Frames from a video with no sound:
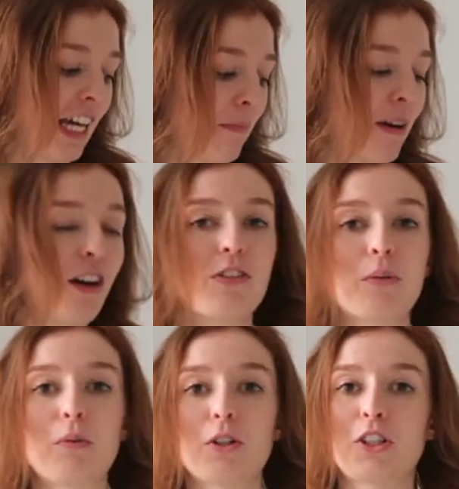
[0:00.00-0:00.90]
came out of
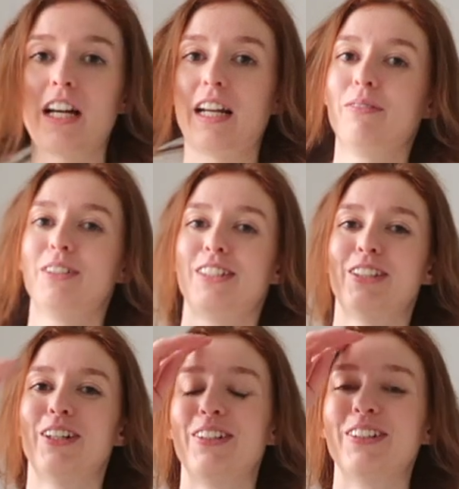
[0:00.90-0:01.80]
the wash and I'm
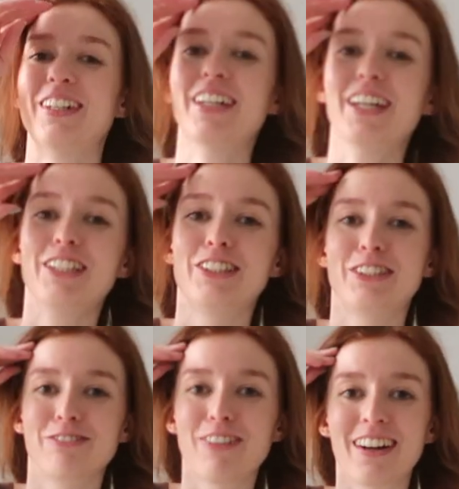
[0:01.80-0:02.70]
so
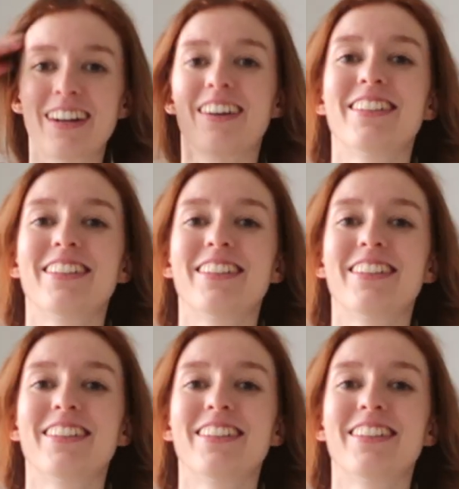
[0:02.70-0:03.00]
shrunk.